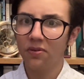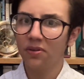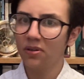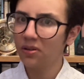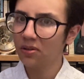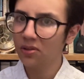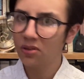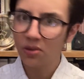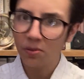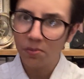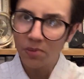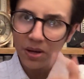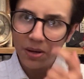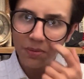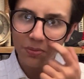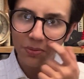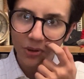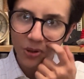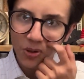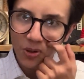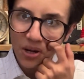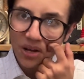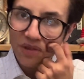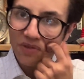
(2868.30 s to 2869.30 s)

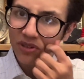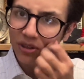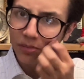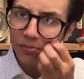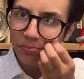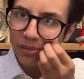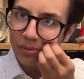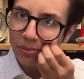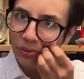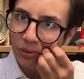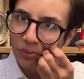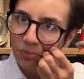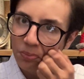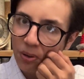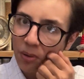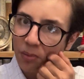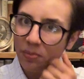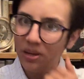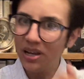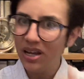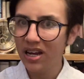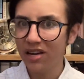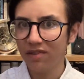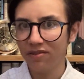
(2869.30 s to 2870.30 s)
even the people who put
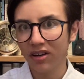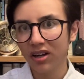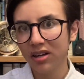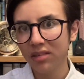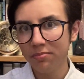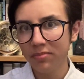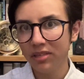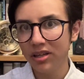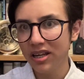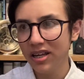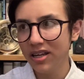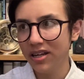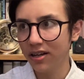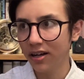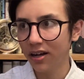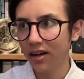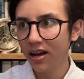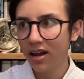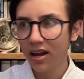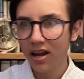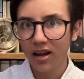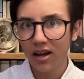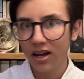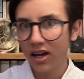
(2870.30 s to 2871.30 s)
me in, if I'm here
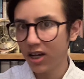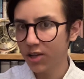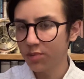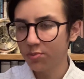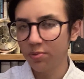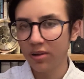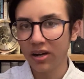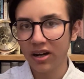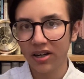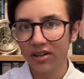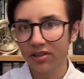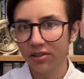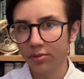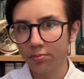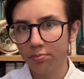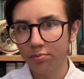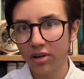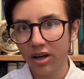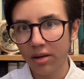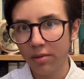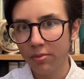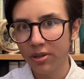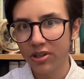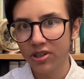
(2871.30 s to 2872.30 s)
as part of the
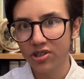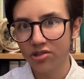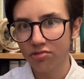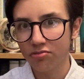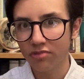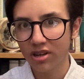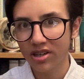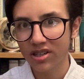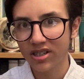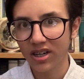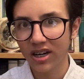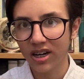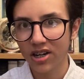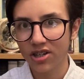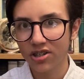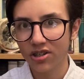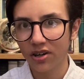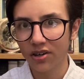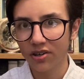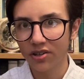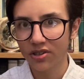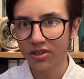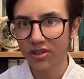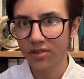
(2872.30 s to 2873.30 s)
Prime Minister's resignation
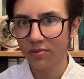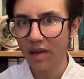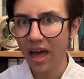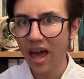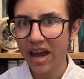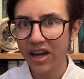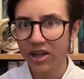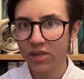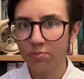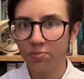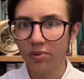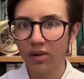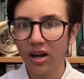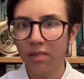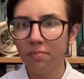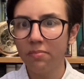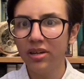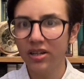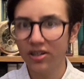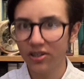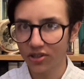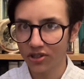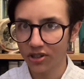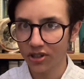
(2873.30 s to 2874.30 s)
honours, the ex-Prime
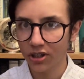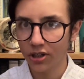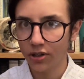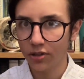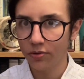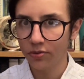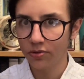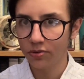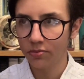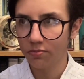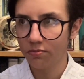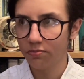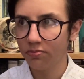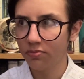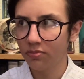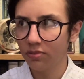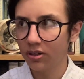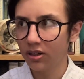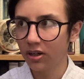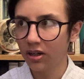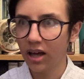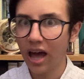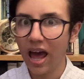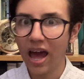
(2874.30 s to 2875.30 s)
Minister, who's
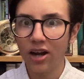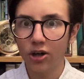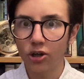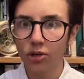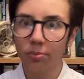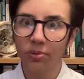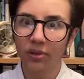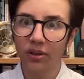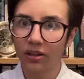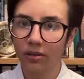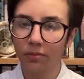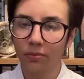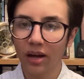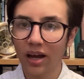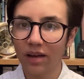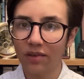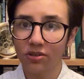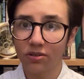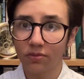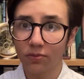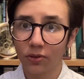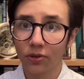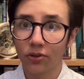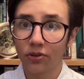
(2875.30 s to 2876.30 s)
going to end up in the House
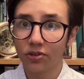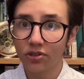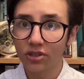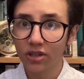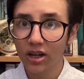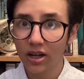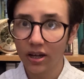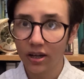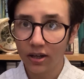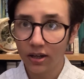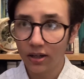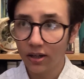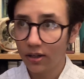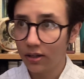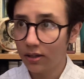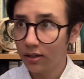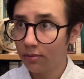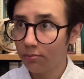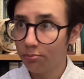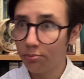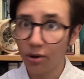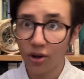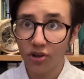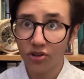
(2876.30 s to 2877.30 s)
of Lords,
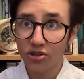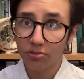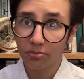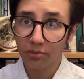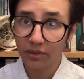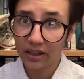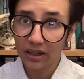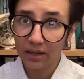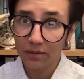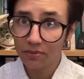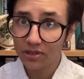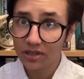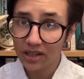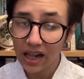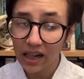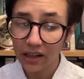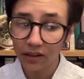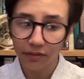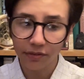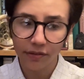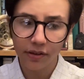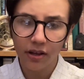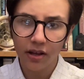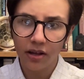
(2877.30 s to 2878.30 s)
possibly
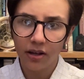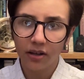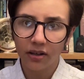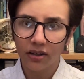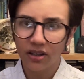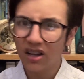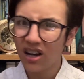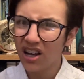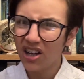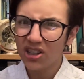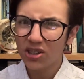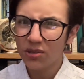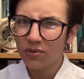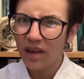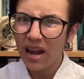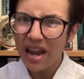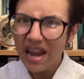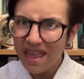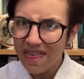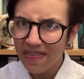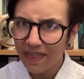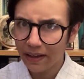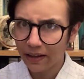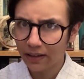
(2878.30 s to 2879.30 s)
himself, can't do
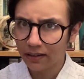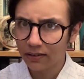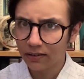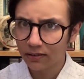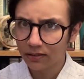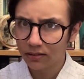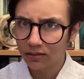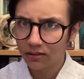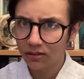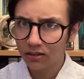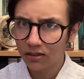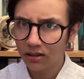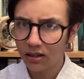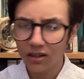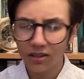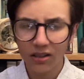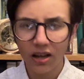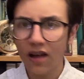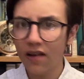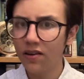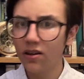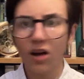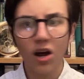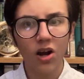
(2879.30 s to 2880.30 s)
anything.
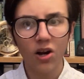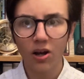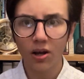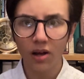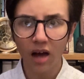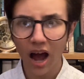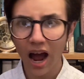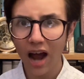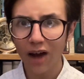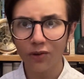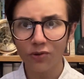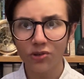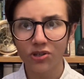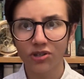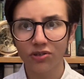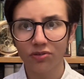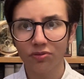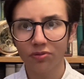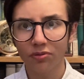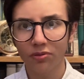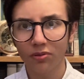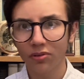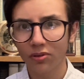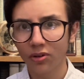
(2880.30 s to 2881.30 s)
And a House of
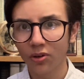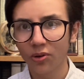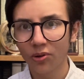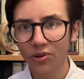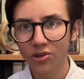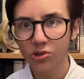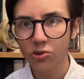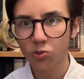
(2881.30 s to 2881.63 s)
Lords